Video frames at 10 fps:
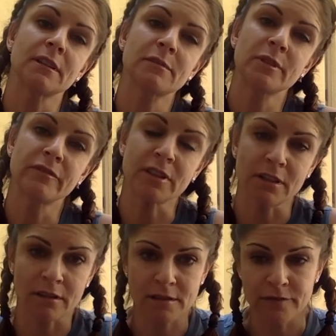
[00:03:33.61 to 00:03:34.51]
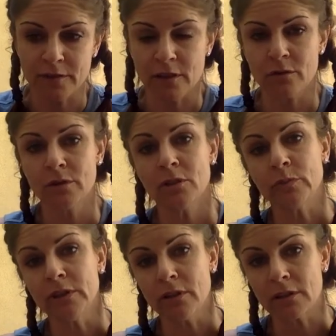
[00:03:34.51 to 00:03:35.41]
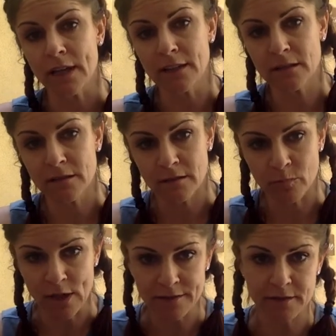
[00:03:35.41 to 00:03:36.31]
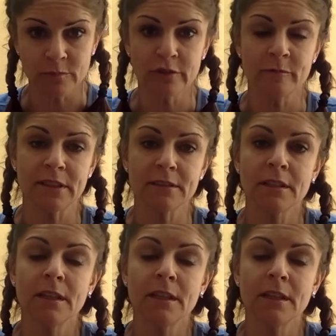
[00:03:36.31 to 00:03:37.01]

That's what a vinyasa flow would look like, breath to movement.